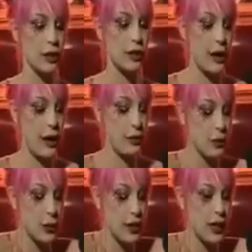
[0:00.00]
I write happens
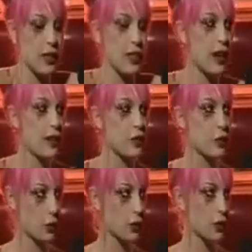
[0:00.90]
within that
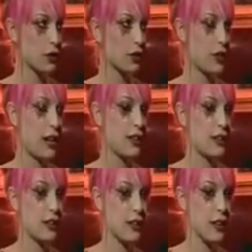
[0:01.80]
world. And